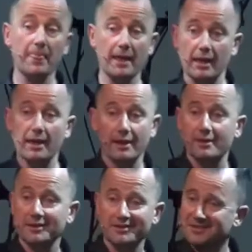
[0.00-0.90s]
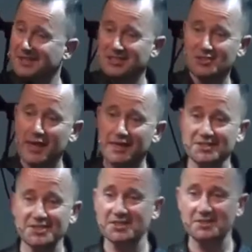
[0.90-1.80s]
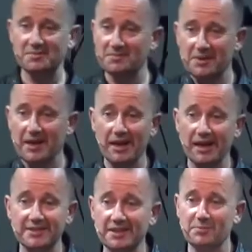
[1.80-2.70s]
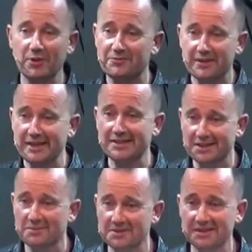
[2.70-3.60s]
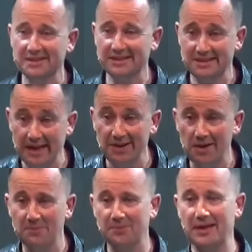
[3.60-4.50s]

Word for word: uh, Joanna just, I, I think, perfectly summed that up.